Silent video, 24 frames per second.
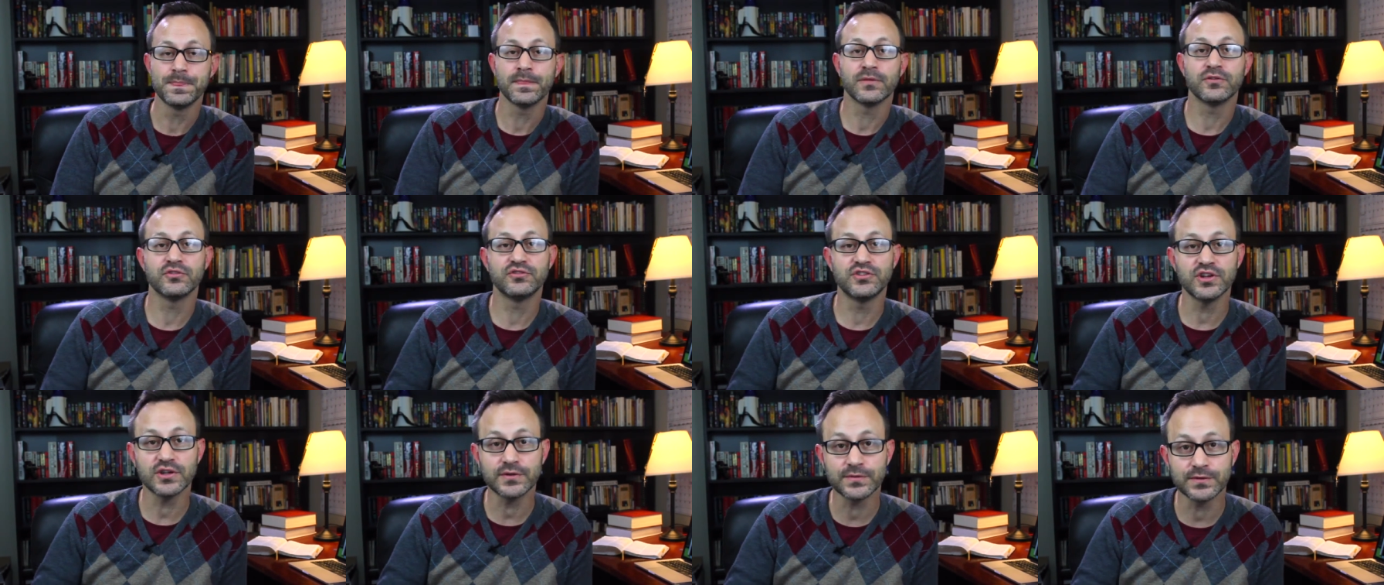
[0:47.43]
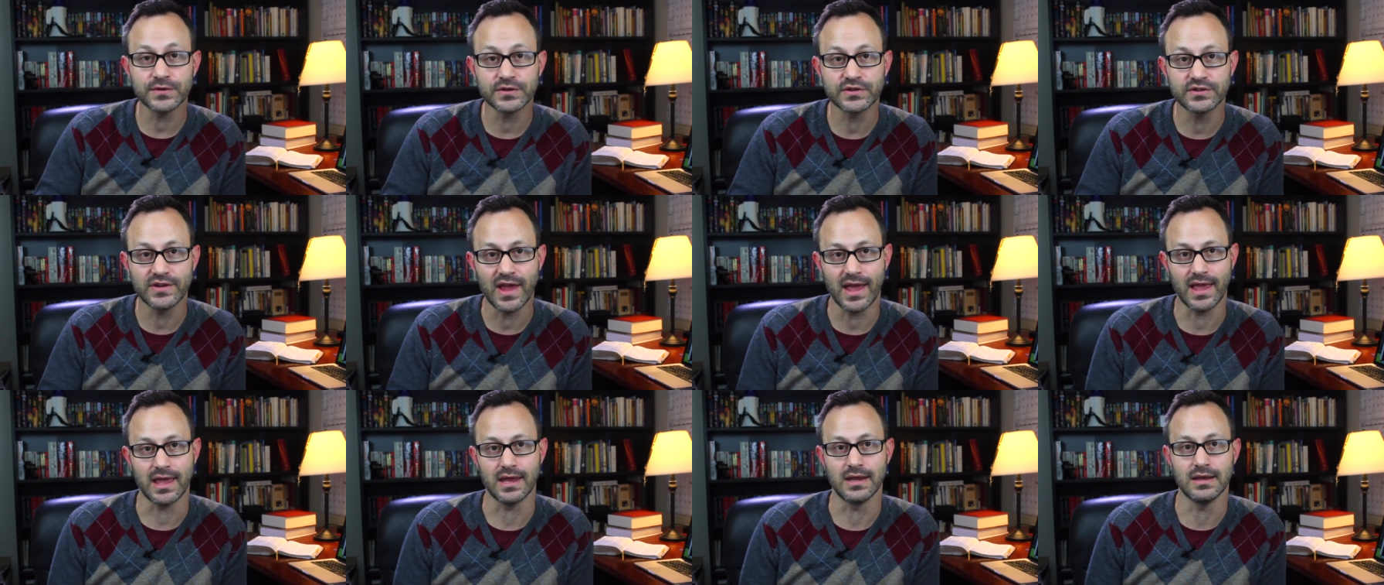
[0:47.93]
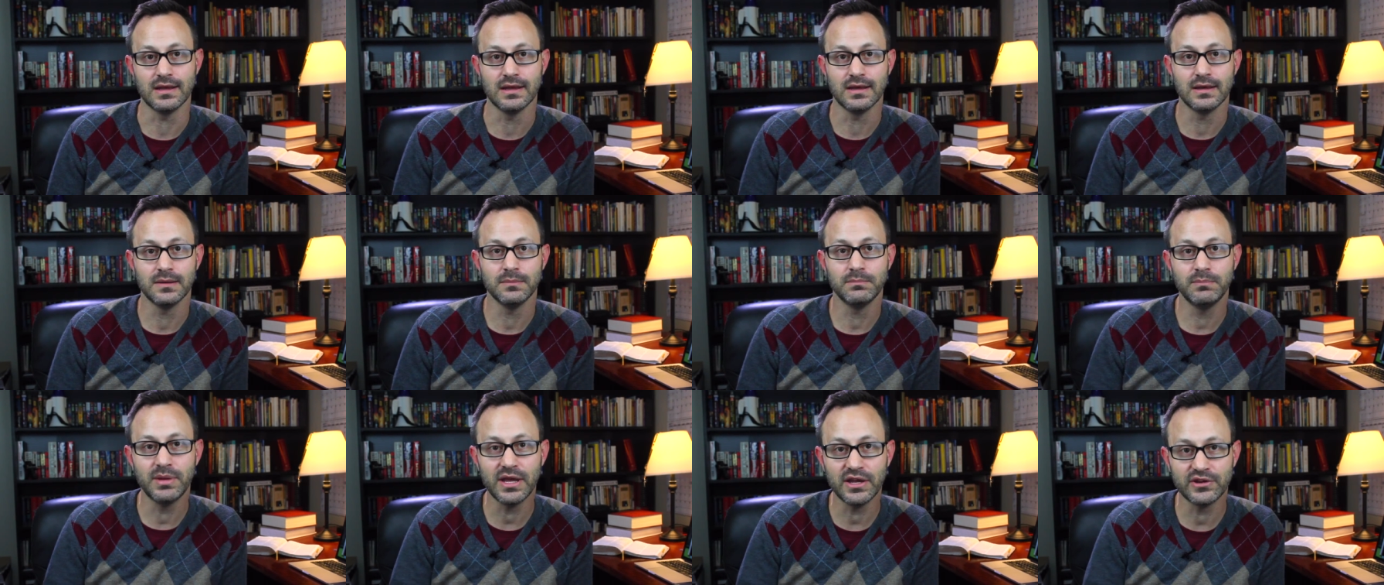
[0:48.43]
So, just for a second,
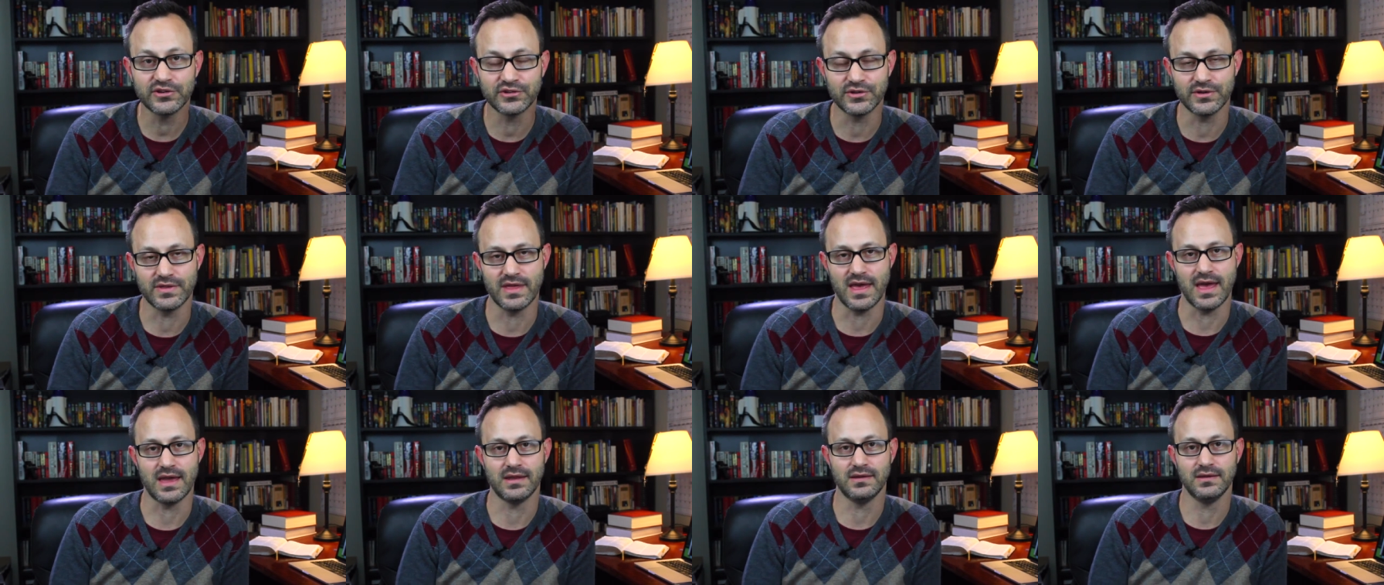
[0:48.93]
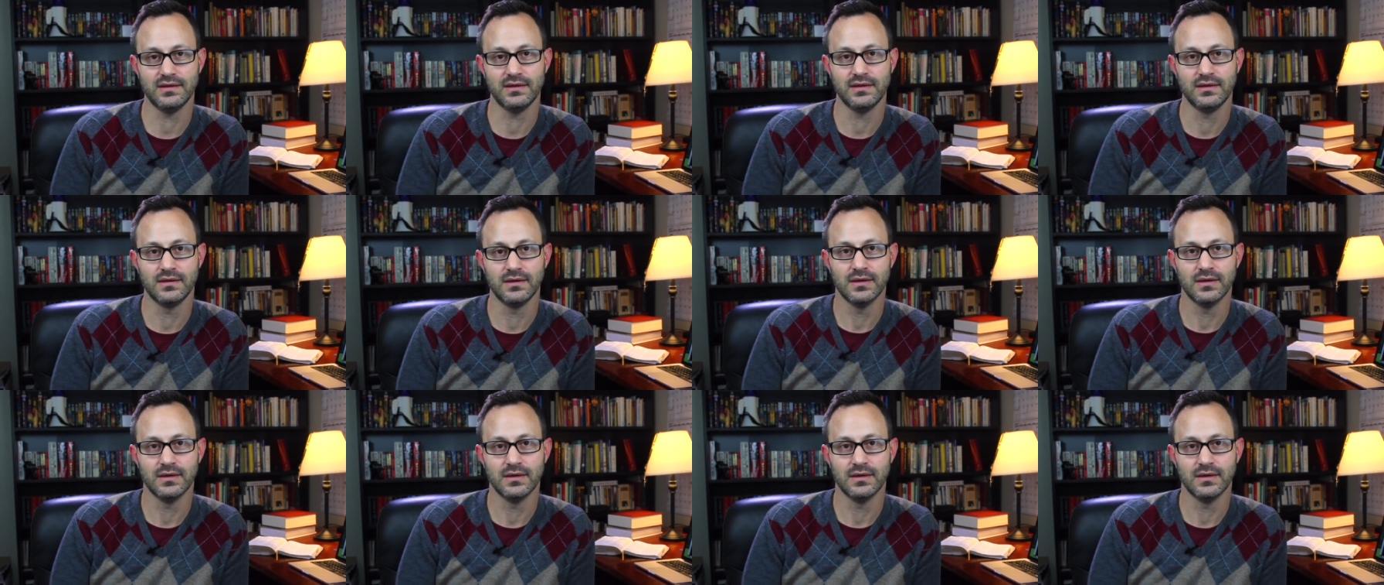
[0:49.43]
picture that.